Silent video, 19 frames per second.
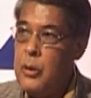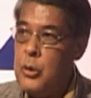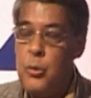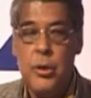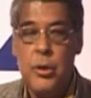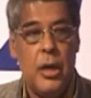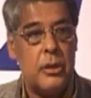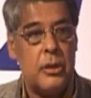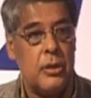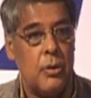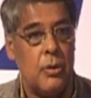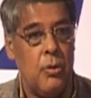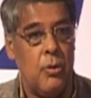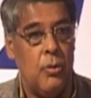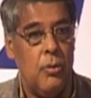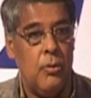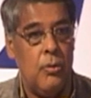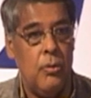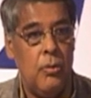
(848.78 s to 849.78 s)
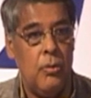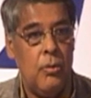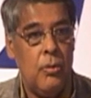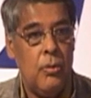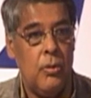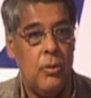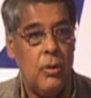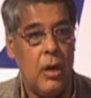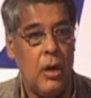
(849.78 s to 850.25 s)
Two years ago,
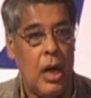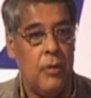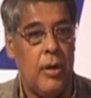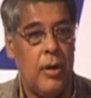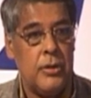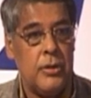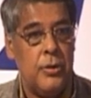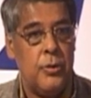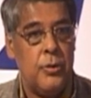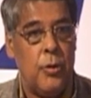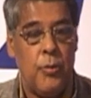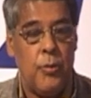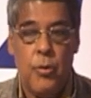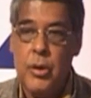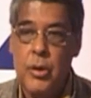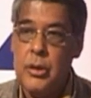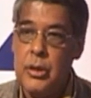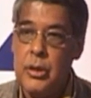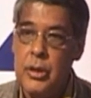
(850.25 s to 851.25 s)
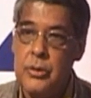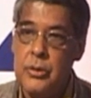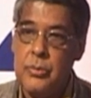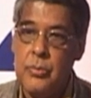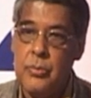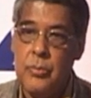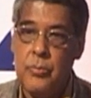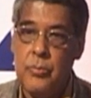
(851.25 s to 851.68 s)
I was interviewing these